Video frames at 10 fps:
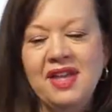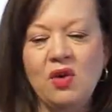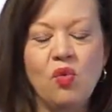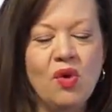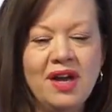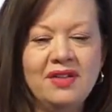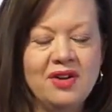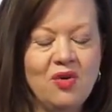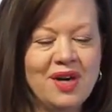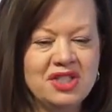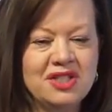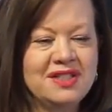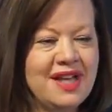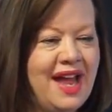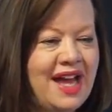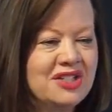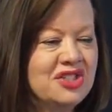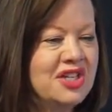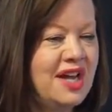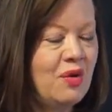think one of the questions I asked
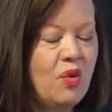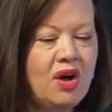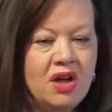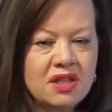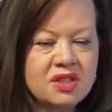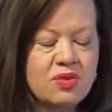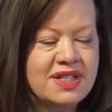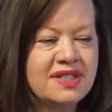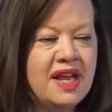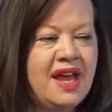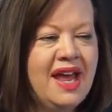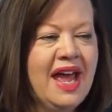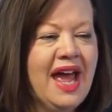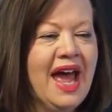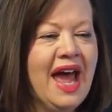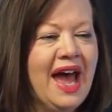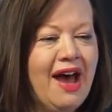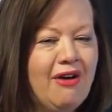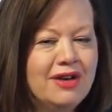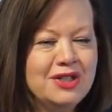Jeanette Walls was,
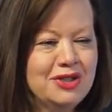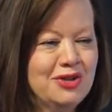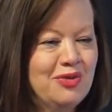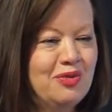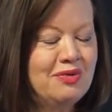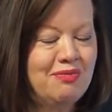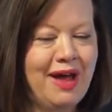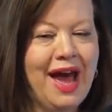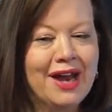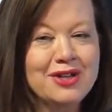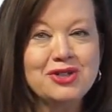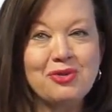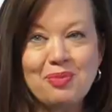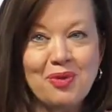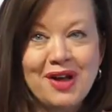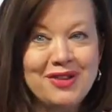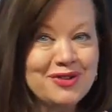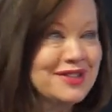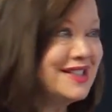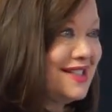how did your brother
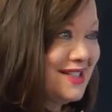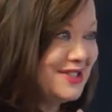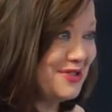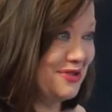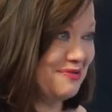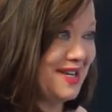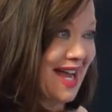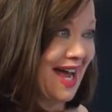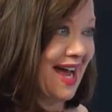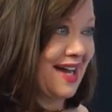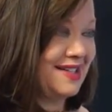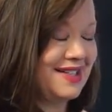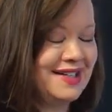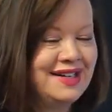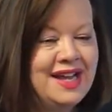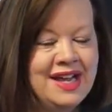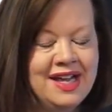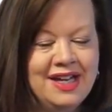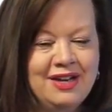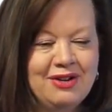and sister react? And,
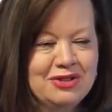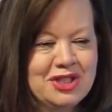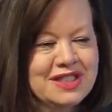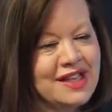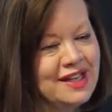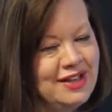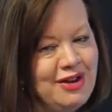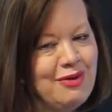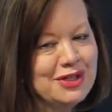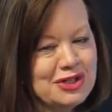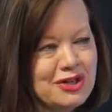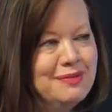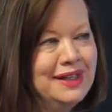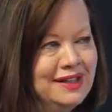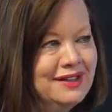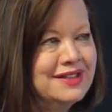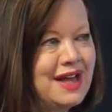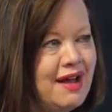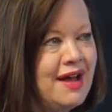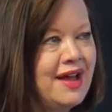you know, she's like, it took them a little
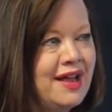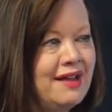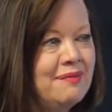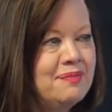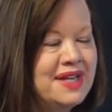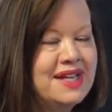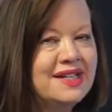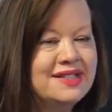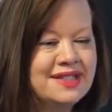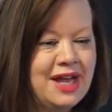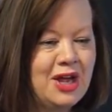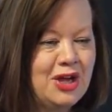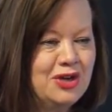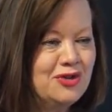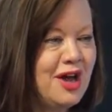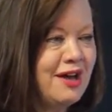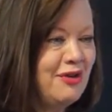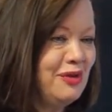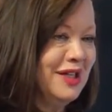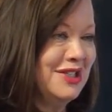time, because you're not
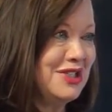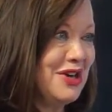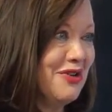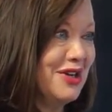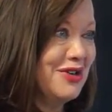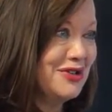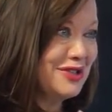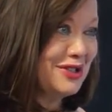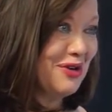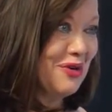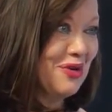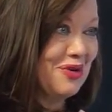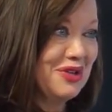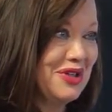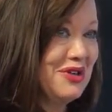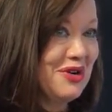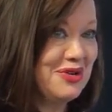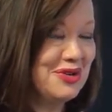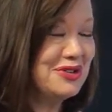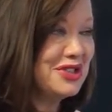only sharing your soul,
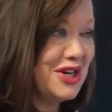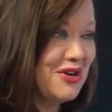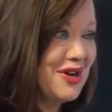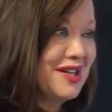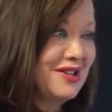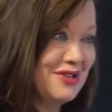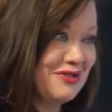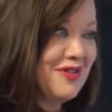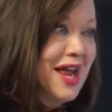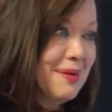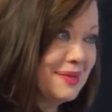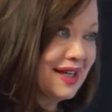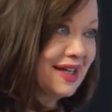you're sharing your family.